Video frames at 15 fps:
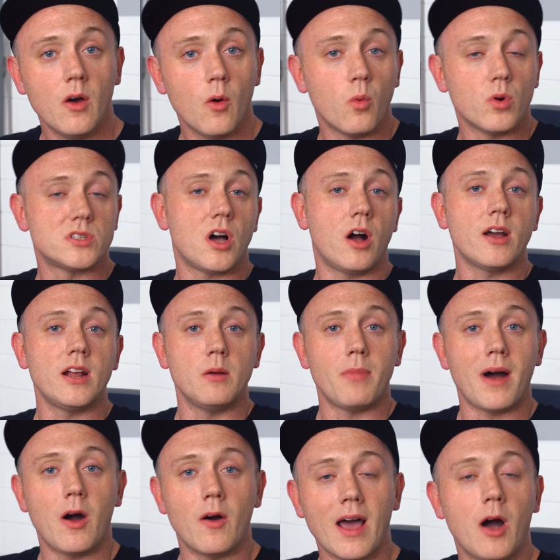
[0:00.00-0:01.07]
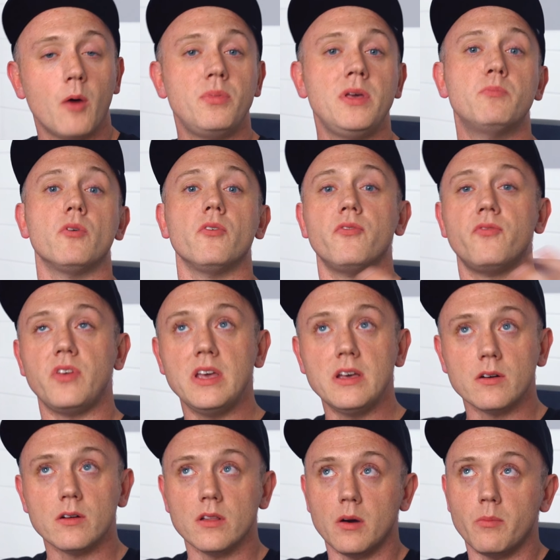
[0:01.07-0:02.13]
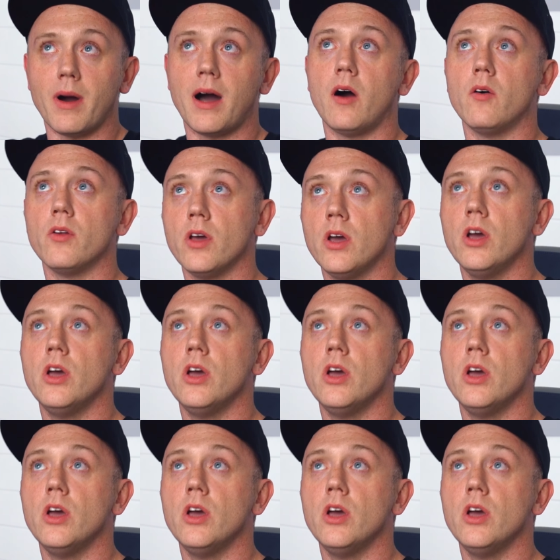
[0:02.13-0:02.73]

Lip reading: We're talking about how people feel about